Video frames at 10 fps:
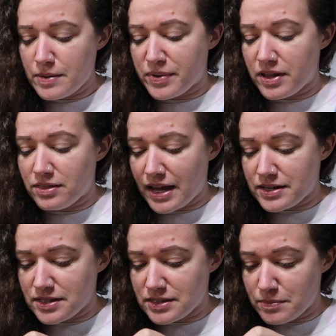but
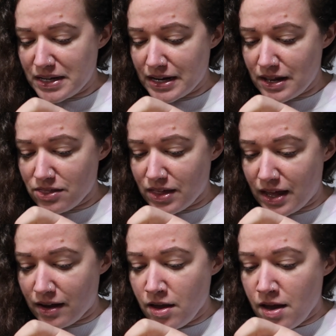that doesn't mean
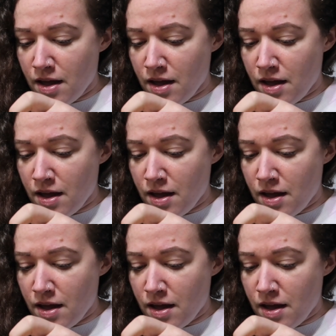anything.